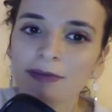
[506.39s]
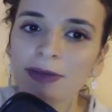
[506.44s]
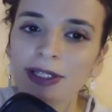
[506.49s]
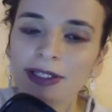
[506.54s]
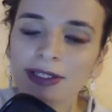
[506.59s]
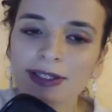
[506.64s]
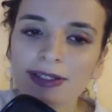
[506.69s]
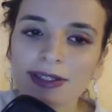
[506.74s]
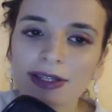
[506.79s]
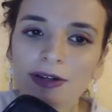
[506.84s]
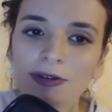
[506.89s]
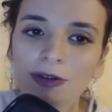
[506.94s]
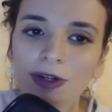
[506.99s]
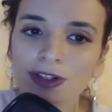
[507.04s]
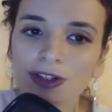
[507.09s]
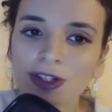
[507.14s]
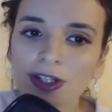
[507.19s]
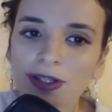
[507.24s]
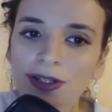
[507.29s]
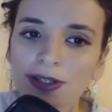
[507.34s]
But it's a
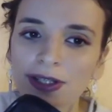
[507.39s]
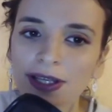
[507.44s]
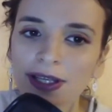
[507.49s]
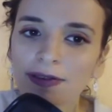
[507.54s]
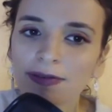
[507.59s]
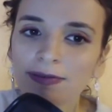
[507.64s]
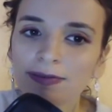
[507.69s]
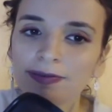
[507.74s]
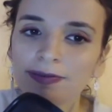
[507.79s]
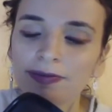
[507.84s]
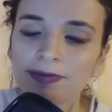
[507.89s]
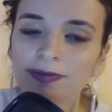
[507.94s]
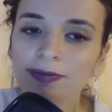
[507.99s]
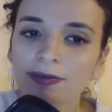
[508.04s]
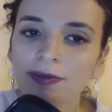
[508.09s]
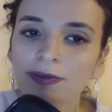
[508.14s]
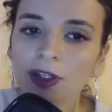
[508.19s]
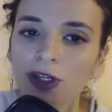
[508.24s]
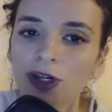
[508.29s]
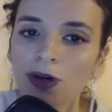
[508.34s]
rigidity,
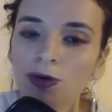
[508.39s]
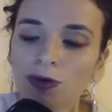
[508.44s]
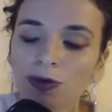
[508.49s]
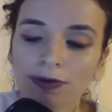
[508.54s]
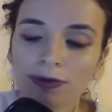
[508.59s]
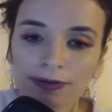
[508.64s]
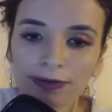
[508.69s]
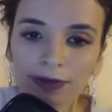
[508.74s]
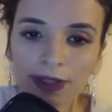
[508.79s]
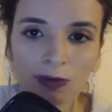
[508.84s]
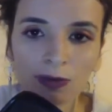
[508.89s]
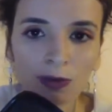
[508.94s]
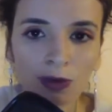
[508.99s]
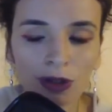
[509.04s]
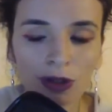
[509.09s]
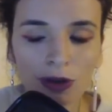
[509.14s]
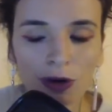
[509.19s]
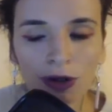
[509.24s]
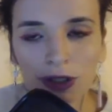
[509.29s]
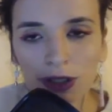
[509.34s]
you know, the
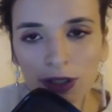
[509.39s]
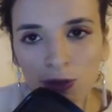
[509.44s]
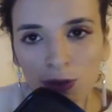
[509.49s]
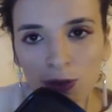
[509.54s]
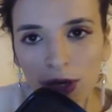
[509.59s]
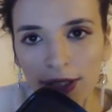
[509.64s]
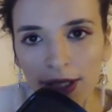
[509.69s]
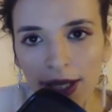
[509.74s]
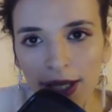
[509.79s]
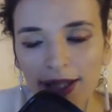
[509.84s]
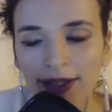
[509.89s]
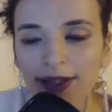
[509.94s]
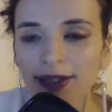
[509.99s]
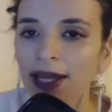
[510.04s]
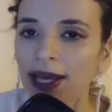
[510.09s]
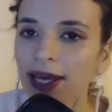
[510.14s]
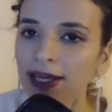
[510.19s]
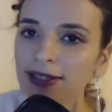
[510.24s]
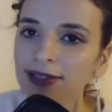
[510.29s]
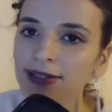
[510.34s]
Moon on the one hand
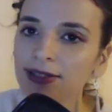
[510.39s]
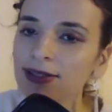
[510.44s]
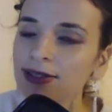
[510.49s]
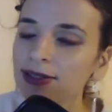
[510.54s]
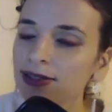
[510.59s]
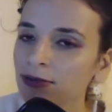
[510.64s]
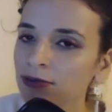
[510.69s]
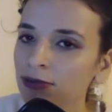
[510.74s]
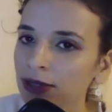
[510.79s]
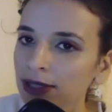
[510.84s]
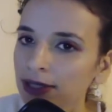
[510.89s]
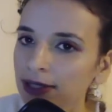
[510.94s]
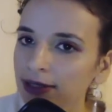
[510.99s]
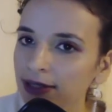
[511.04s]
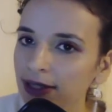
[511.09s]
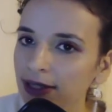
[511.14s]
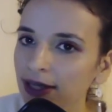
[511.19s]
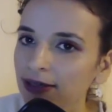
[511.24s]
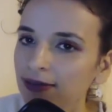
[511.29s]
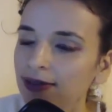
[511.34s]
likes the
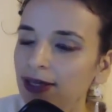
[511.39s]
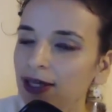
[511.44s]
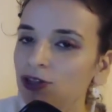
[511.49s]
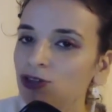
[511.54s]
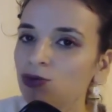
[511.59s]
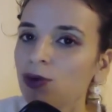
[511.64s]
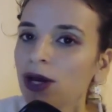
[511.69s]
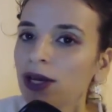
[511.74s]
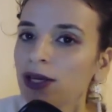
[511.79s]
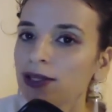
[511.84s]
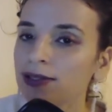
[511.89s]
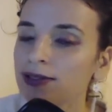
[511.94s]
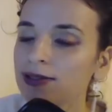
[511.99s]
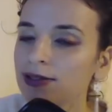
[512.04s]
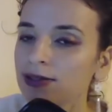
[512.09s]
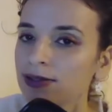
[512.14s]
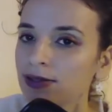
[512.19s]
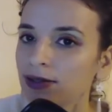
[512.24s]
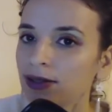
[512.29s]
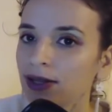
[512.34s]
stability, that's why
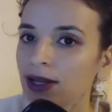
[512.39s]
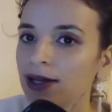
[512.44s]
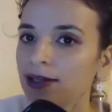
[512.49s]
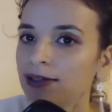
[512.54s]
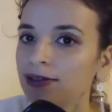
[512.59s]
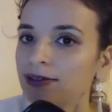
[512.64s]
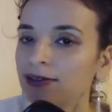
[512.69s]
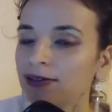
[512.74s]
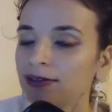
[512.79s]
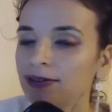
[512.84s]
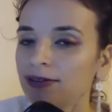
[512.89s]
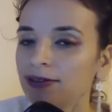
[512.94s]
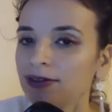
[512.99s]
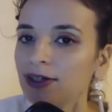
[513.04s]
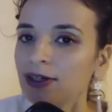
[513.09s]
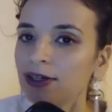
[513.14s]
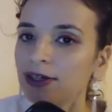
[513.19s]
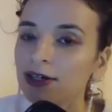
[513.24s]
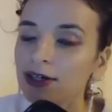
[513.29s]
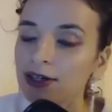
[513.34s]
it's not
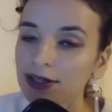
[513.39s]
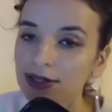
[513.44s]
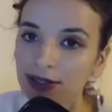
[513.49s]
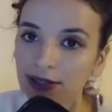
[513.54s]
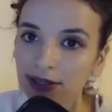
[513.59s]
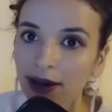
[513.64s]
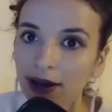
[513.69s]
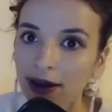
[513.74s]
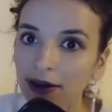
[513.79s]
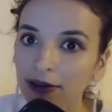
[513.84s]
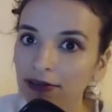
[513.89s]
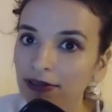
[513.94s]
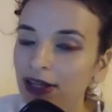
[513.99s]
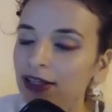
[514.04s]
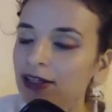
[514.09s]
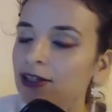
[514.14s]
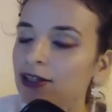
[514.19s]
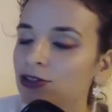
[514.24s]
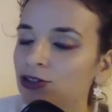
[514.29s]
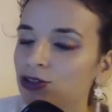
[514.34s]
starved
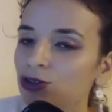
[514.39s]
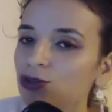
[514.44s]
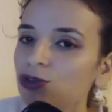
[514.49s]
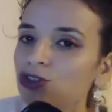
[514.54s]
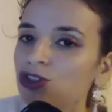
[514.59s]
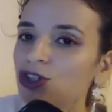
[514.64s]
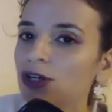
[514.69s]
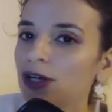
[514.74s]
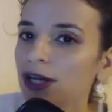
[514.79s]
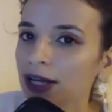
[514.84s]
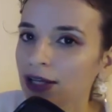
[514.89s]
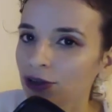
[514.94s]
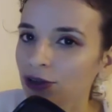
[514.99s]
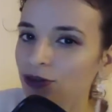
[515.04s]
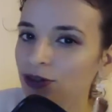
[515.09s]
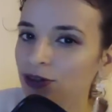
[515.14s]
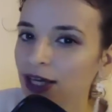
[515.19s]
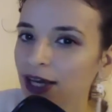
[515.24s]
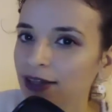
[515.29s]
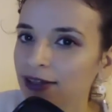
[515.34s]
and it's neutral, and
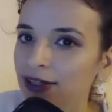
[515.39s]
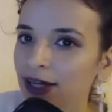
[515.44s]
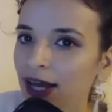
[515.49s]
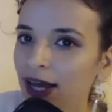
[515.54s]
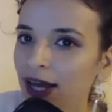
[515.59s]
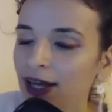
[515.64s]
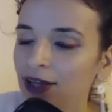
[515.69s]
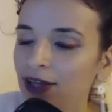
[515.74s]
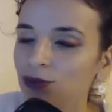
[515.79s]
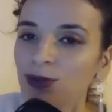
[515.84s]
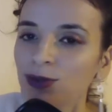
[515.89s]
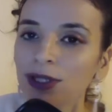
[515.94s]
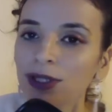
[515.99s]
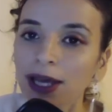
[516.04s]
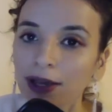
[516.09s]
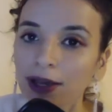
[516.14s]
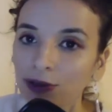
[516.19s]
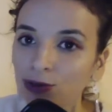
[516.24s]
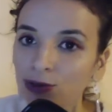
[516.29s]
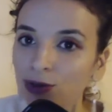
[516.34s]
on the other hand would
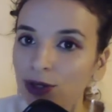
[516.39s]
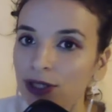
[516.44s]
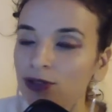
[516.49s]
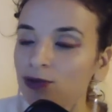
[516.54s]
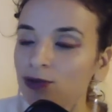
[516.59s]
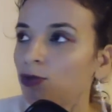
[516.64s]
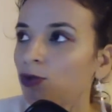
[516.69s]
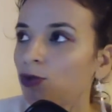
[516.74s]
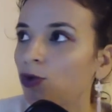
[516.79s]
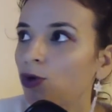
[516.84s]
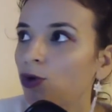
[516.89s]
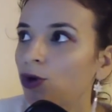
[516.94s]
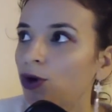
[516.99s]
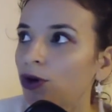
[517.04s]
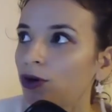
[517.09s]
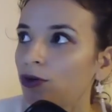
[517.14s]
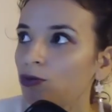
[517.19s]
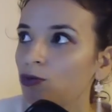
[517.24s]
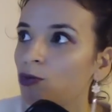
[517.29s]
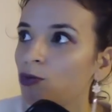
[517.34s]
like to
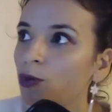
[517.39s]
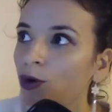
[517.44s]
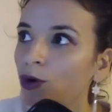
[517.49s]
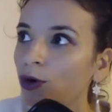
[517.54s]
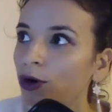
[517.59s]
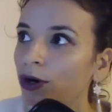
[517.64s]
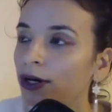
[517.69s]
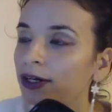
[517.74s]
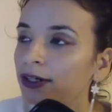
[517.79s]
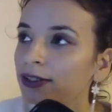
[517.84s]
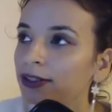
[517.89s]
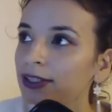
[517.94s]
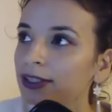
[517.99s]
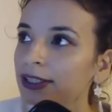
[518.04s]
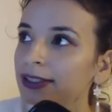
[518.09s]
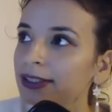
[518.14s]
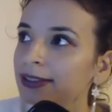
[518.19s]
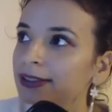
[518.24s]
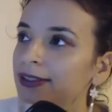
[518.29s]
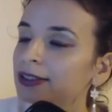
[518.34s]
explore more,
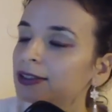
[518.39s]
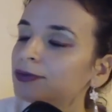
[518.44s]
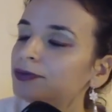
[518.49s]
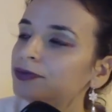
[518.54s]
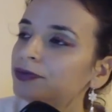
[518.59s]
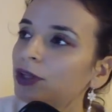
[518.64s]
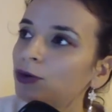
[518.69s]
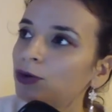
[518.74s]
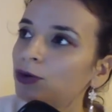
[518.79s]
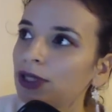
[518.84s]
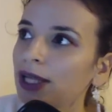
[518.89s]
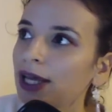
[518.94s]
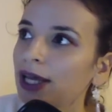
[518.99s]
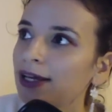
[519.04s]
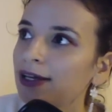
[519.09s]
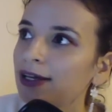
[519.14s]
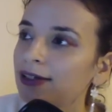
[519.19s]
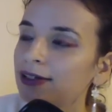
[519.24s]
would like